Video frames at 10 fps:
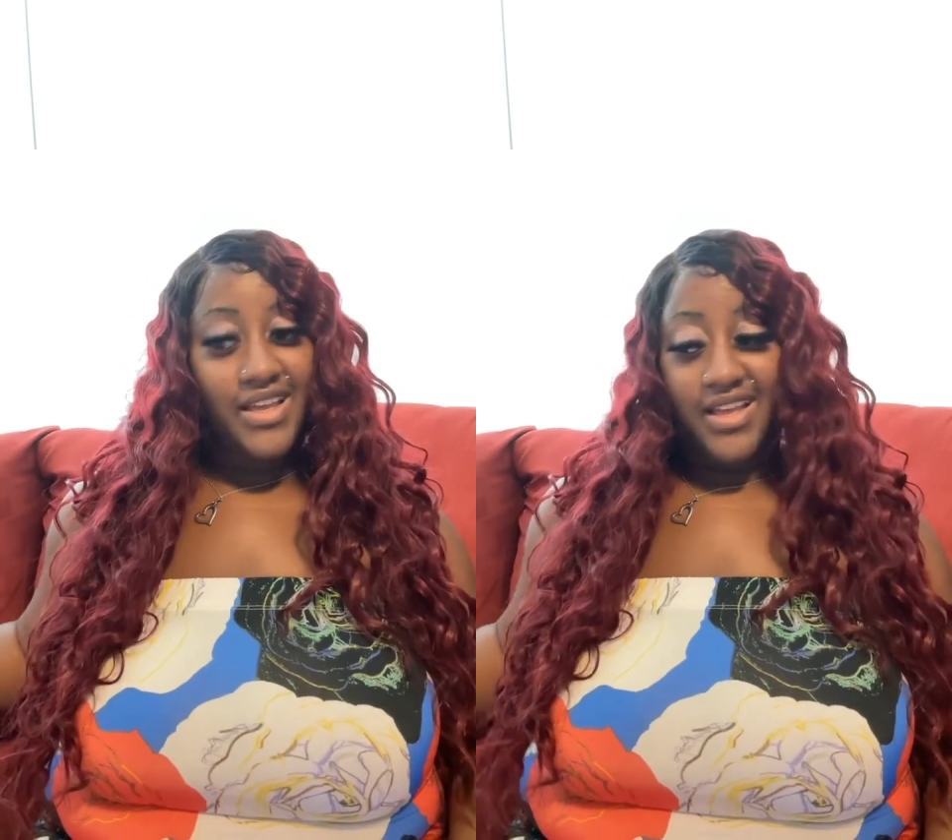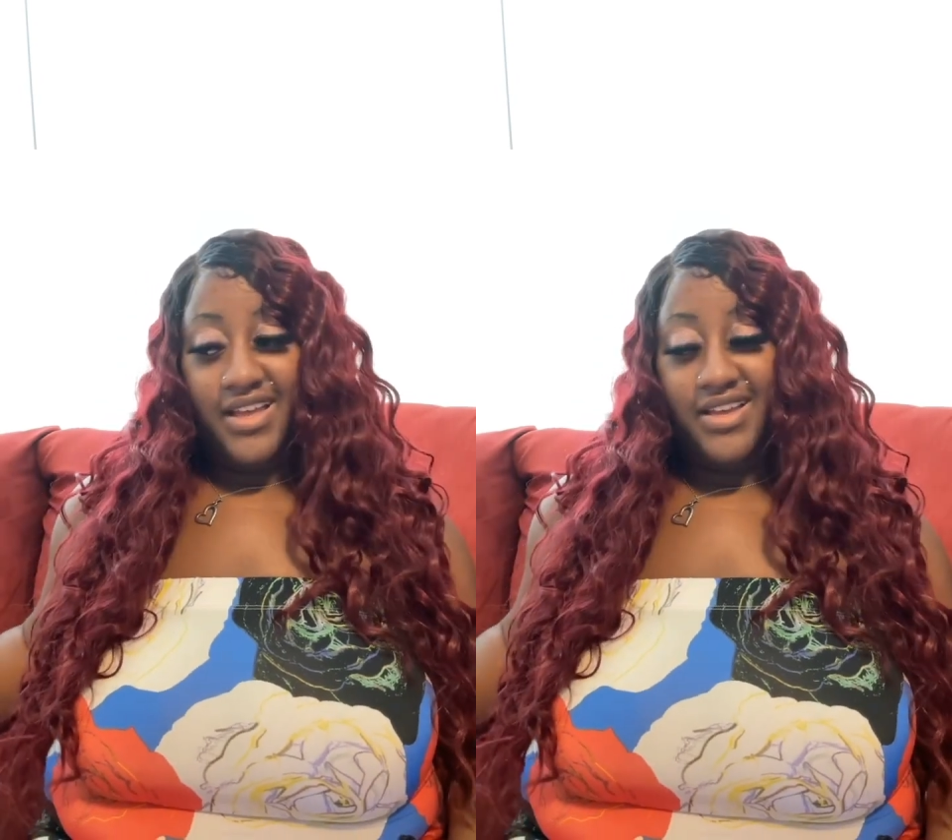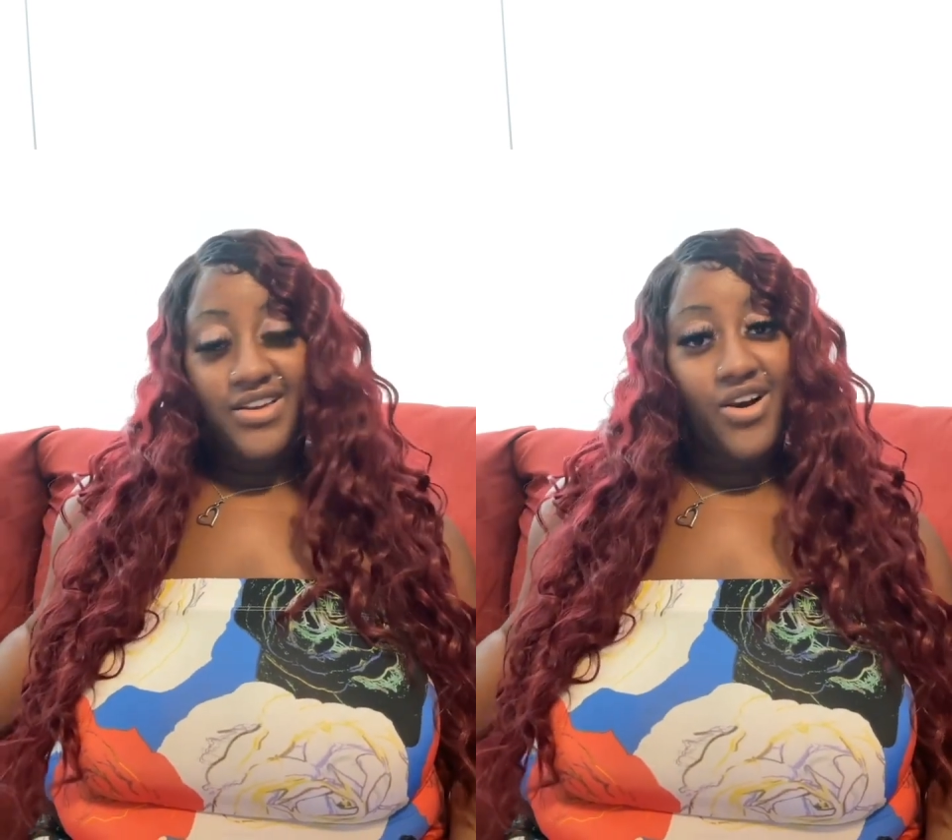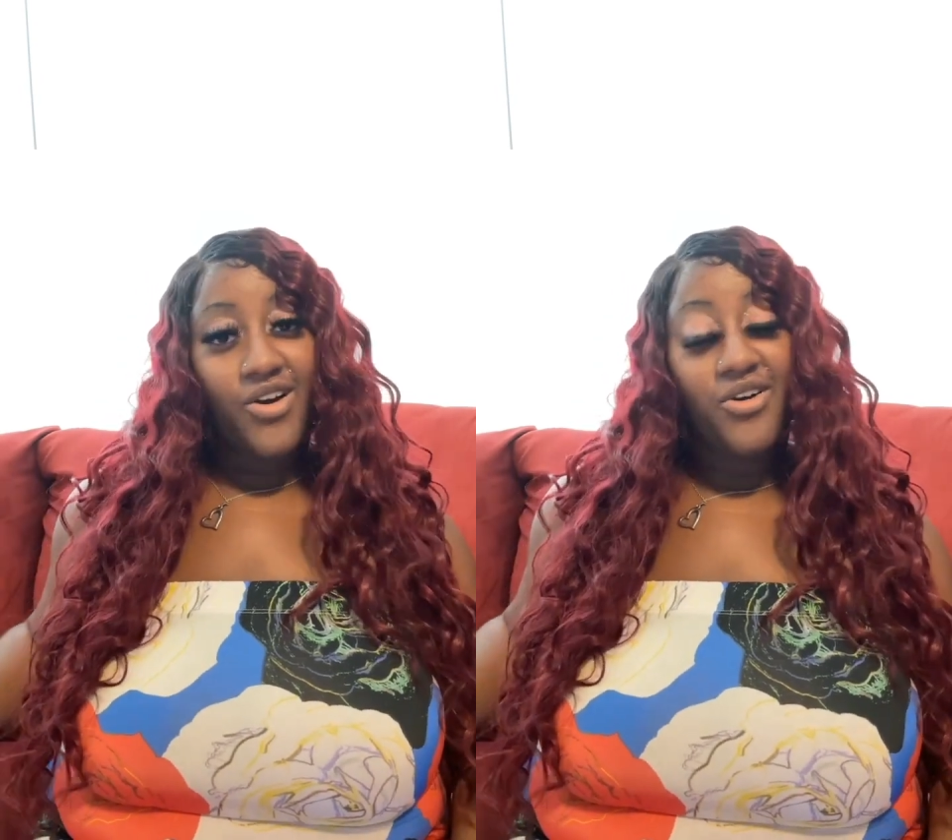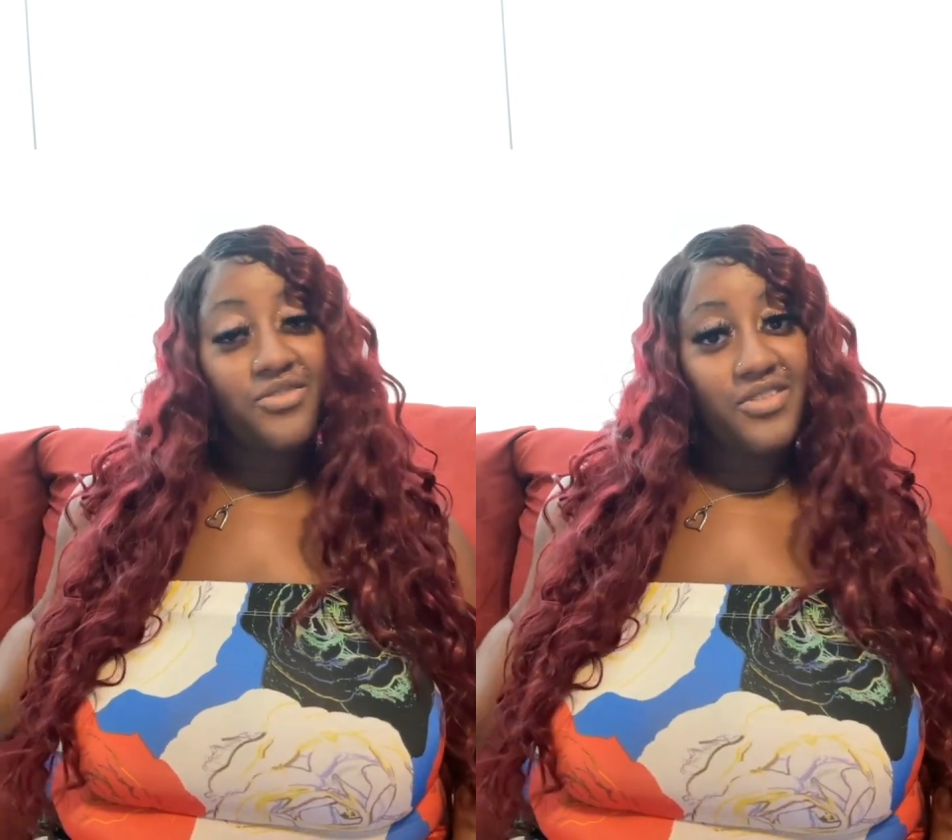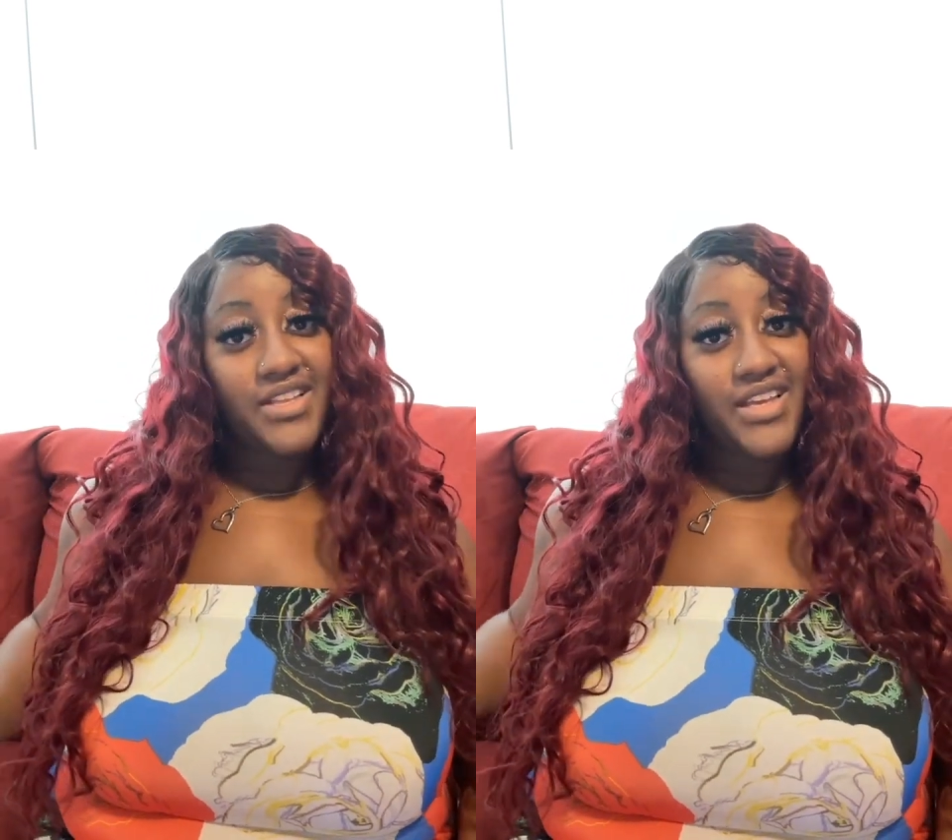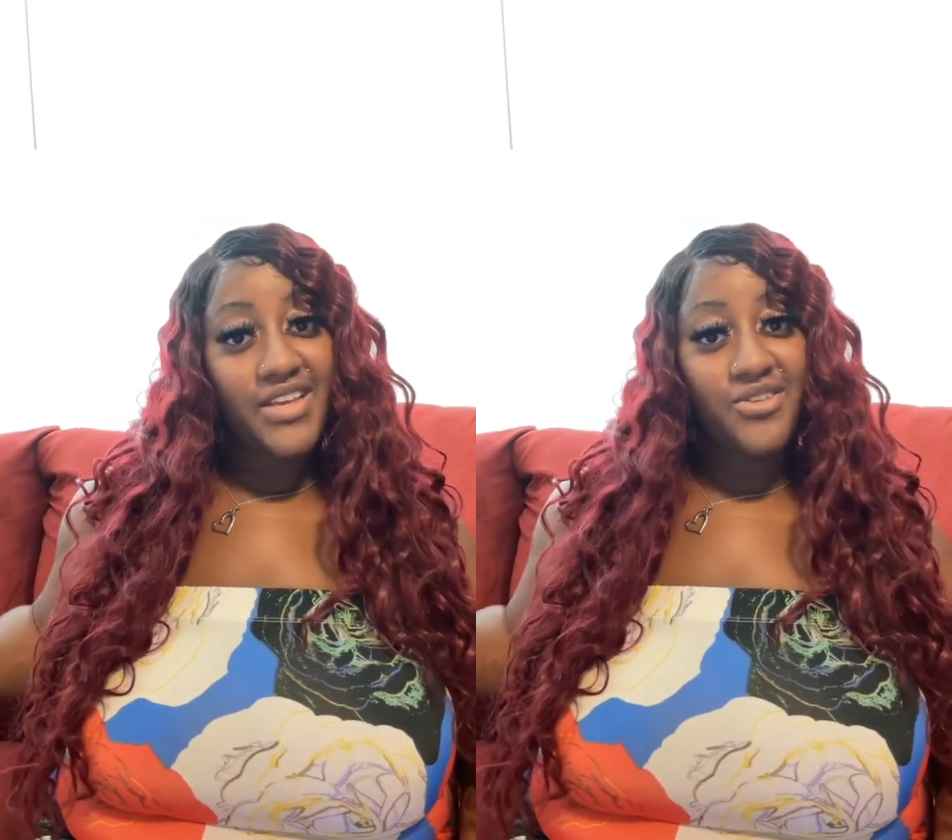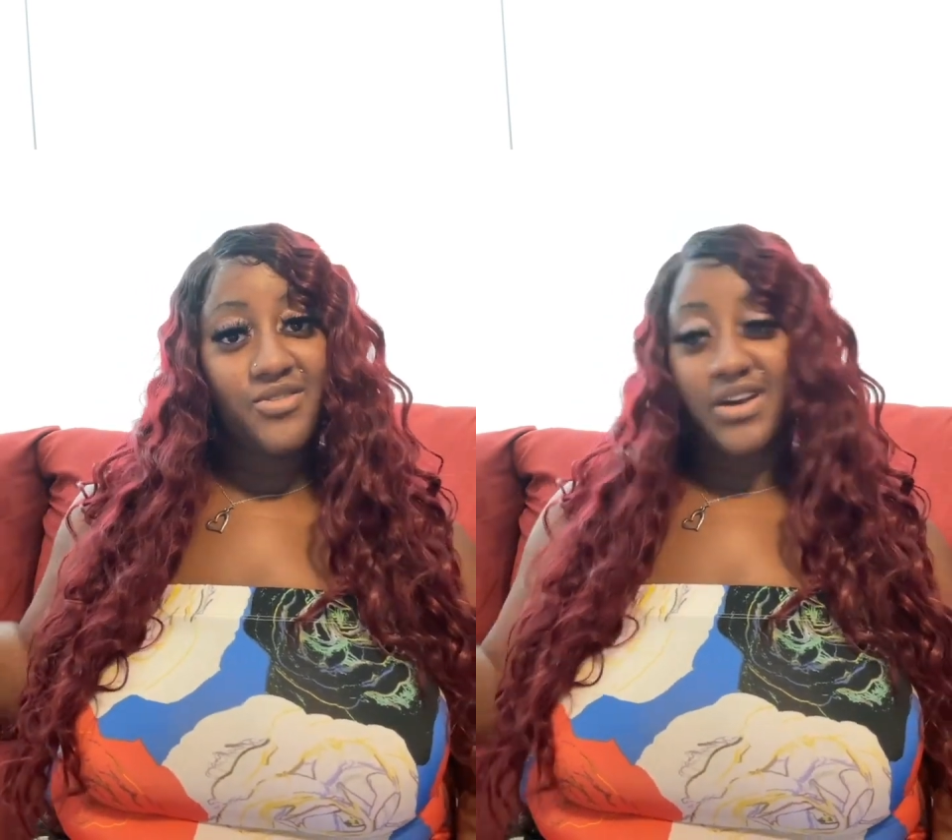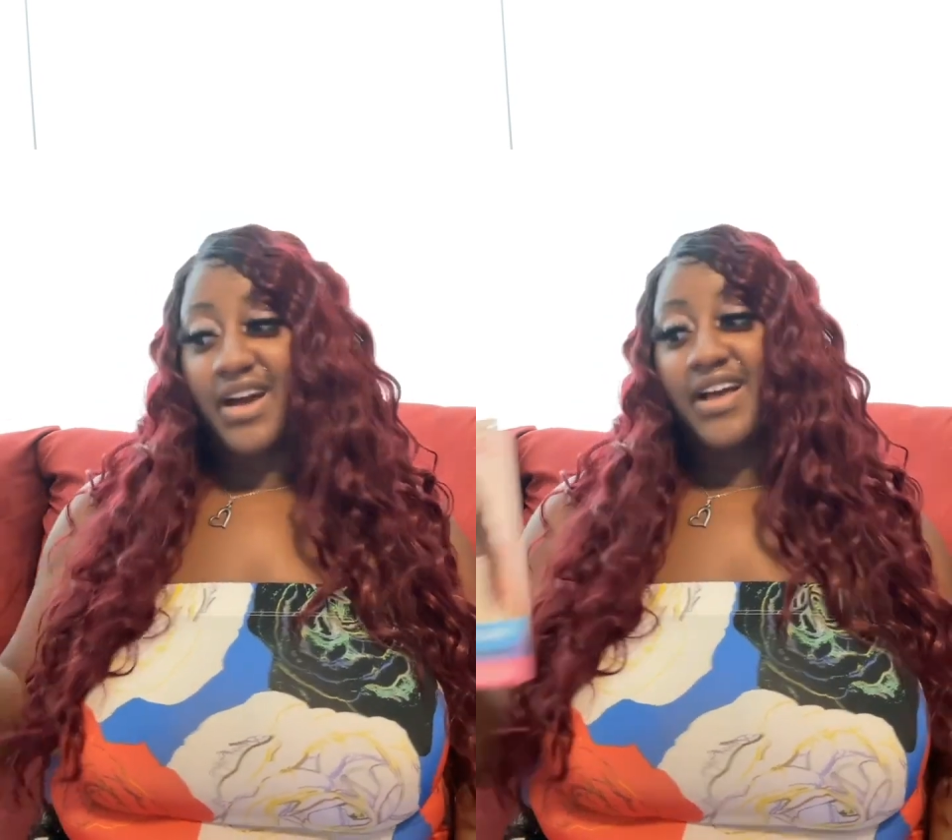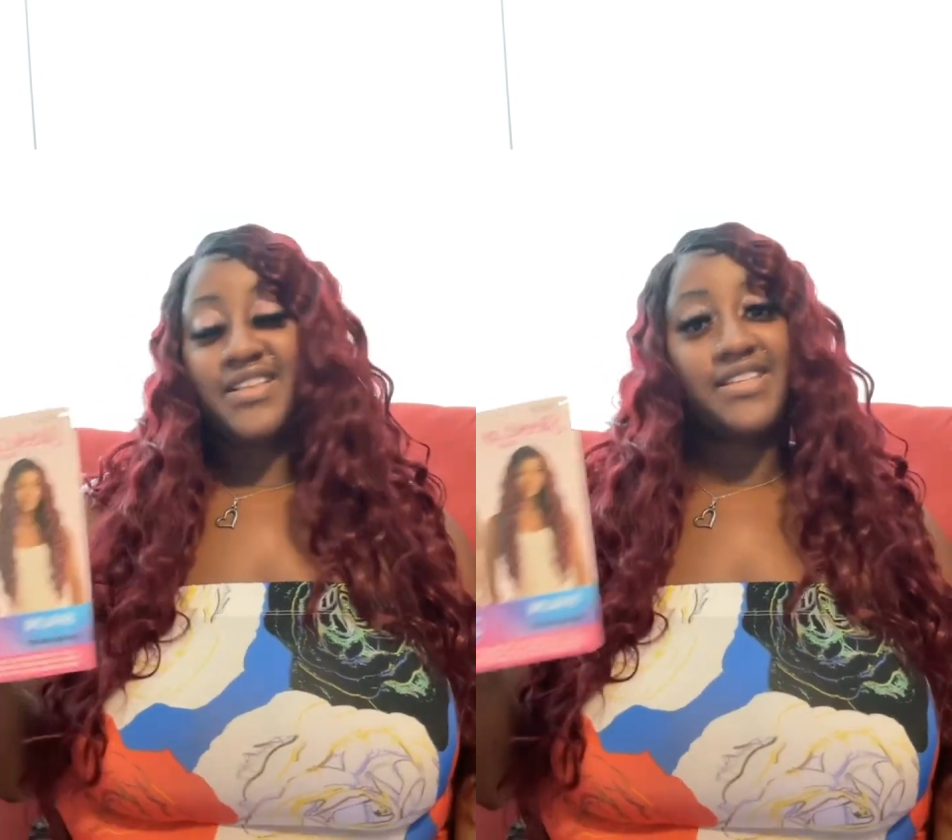and hopefully you guys